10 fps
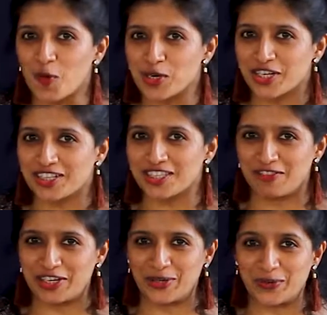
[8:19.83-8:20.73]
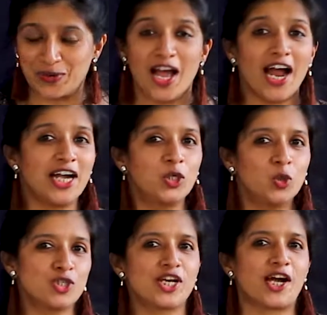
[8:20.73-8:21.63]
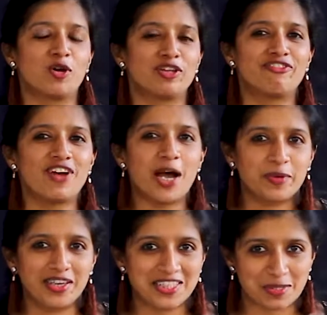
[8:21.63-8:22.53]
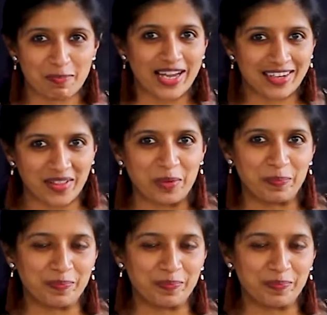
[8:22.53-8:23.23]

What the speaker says: watching this video, and do check out the Fab Kits by Kadam.